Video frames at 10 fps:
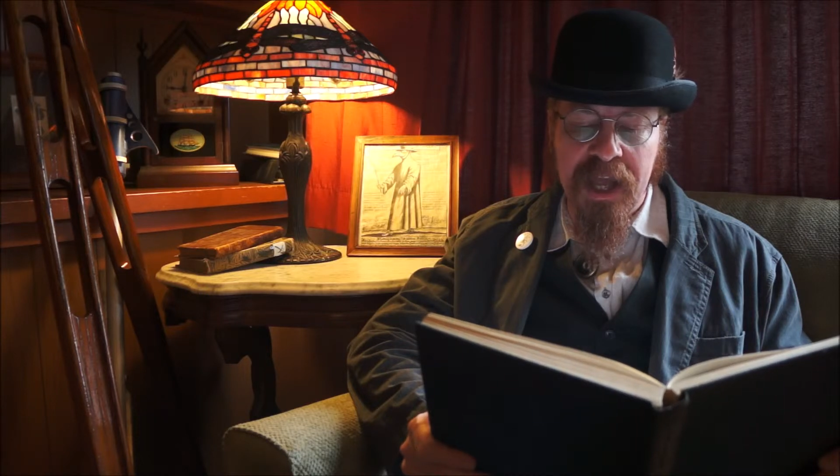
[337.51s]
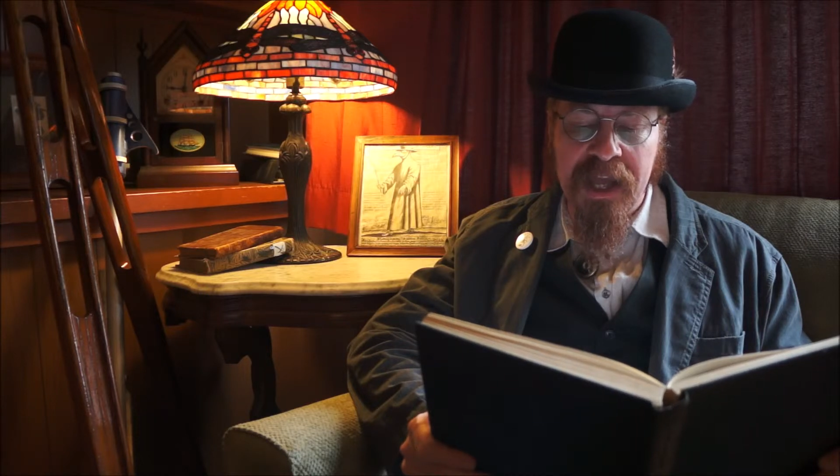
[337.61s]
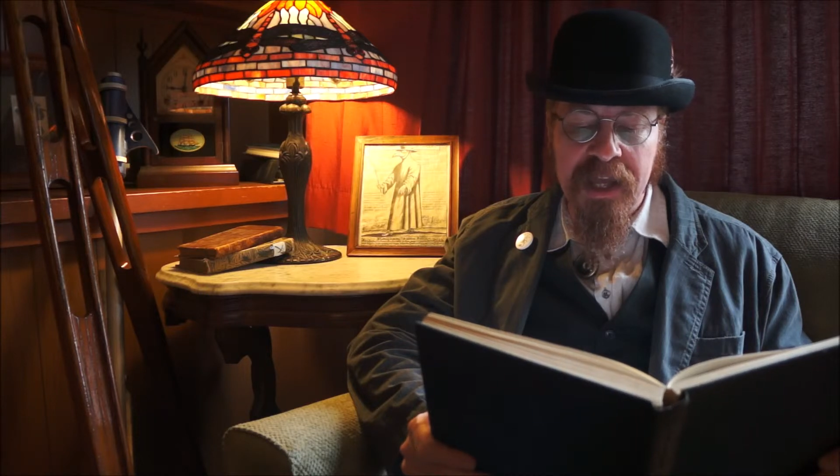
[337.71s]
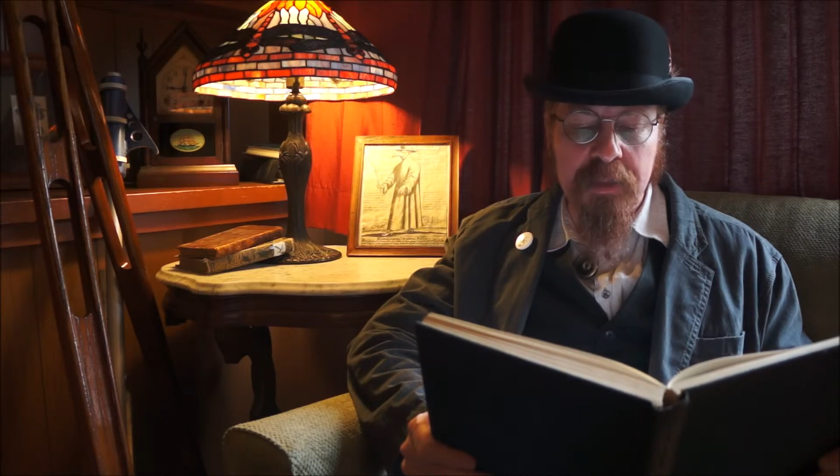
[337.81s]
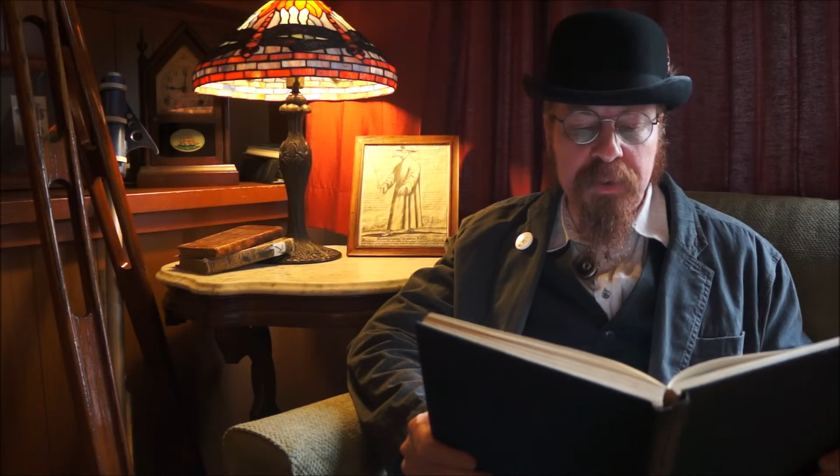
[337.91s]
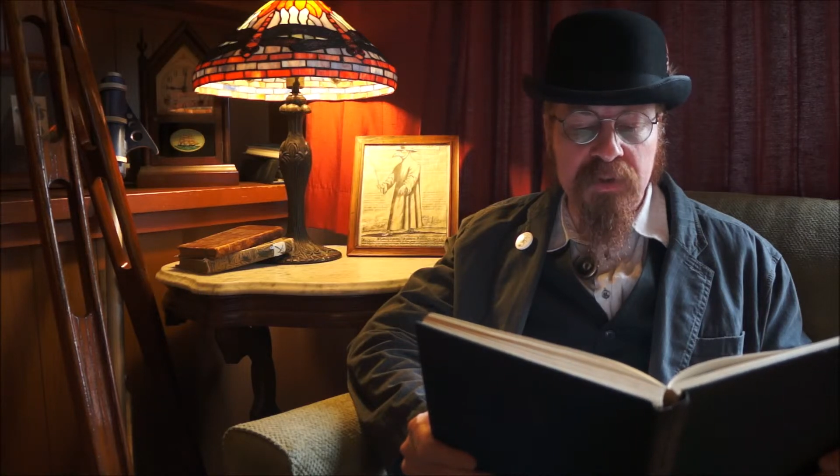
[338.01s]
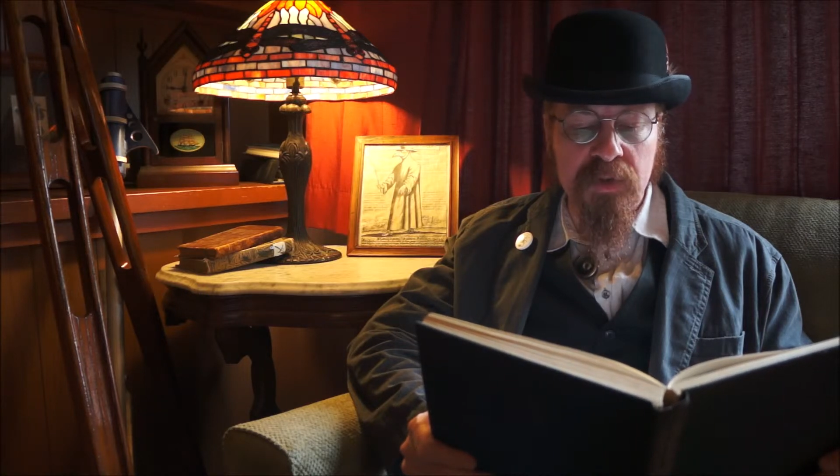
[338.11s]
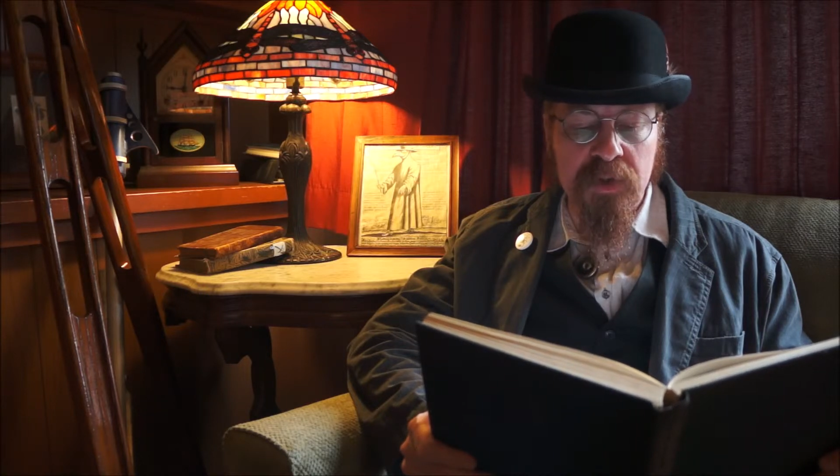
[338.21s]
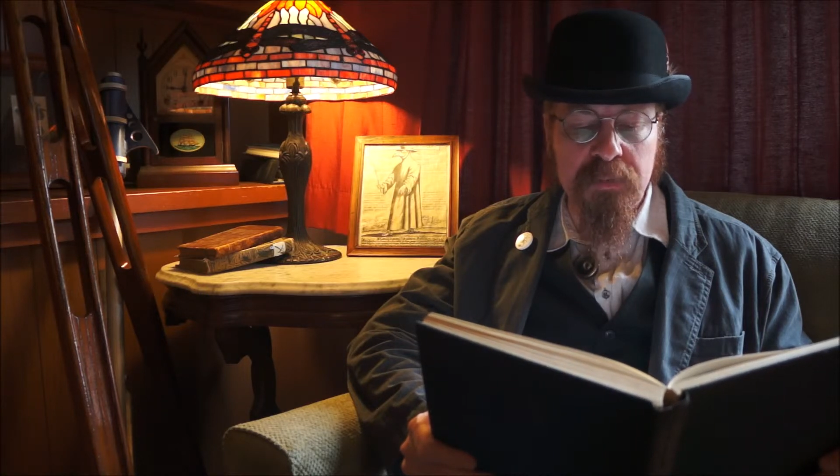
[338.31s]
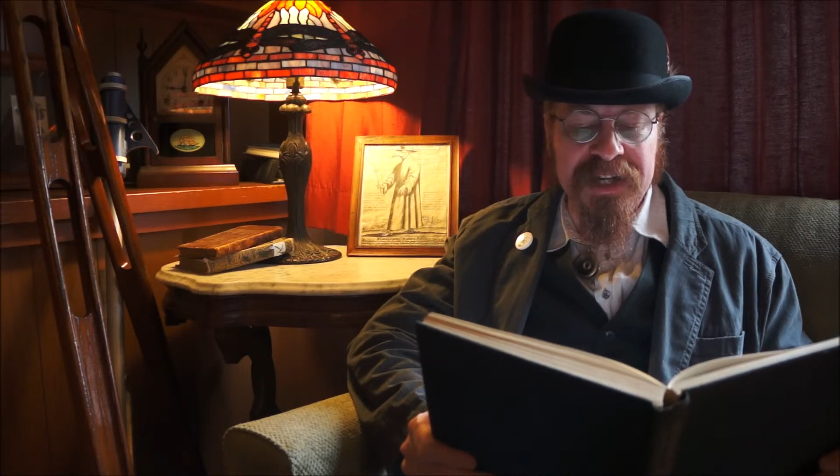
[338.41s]
I
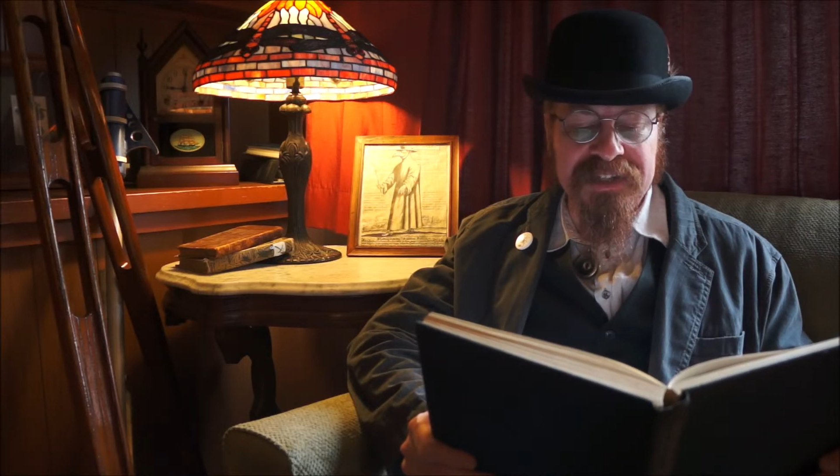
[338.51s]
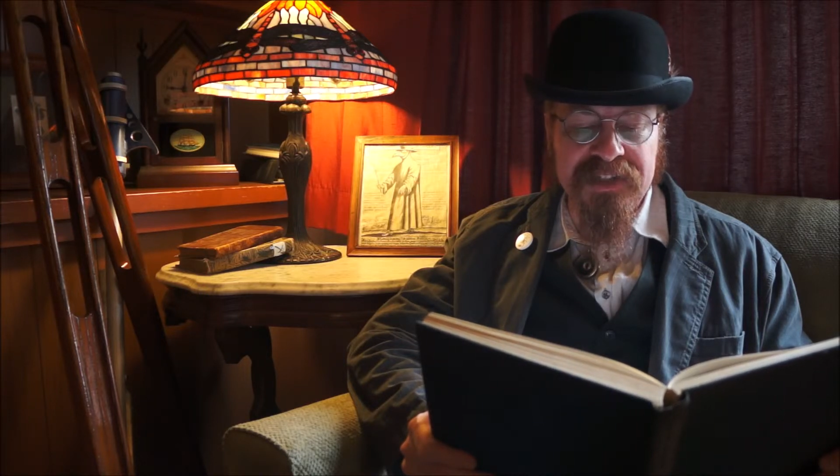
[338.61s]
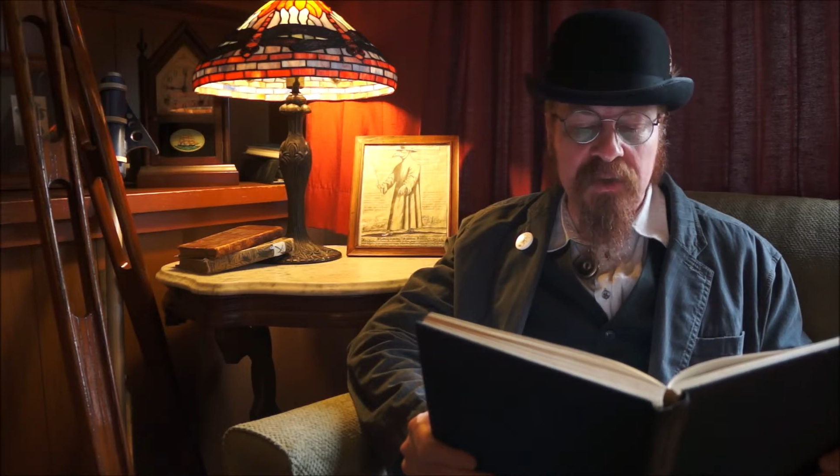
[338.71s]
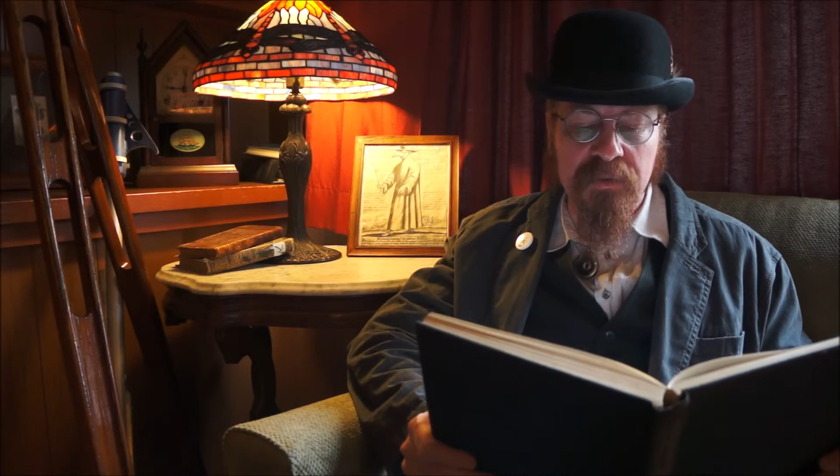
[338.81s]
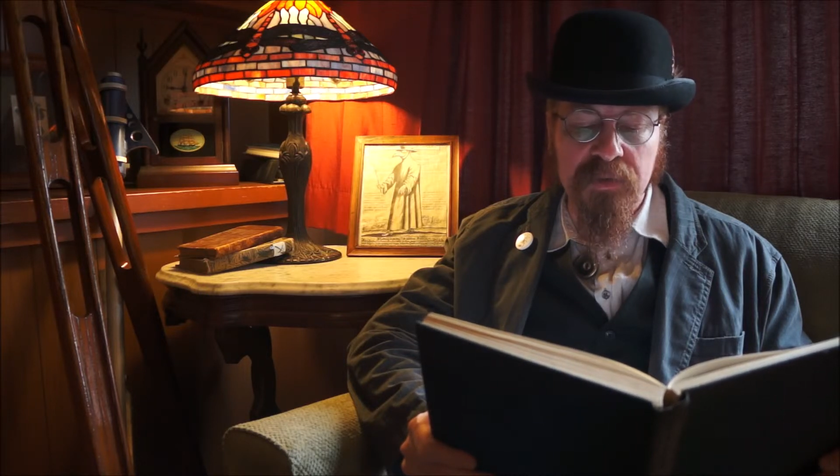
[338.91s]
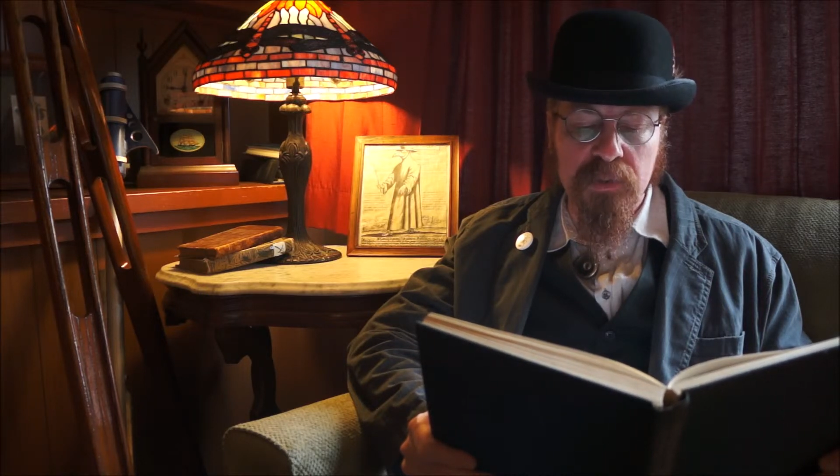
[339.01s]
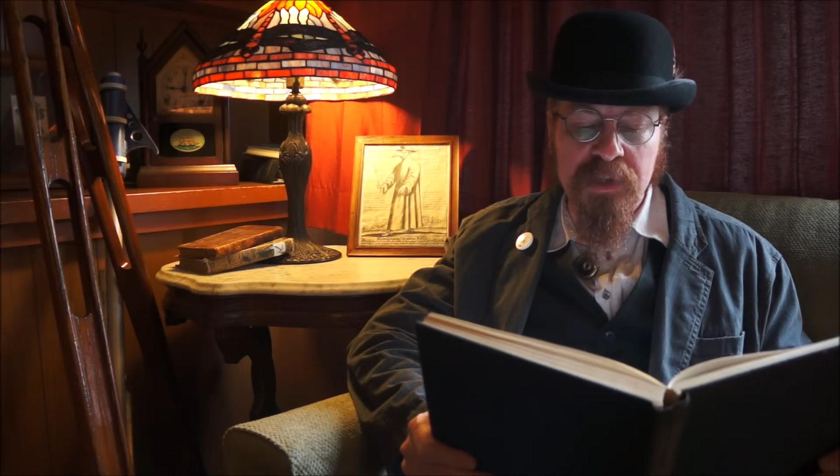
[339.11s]
betook myself to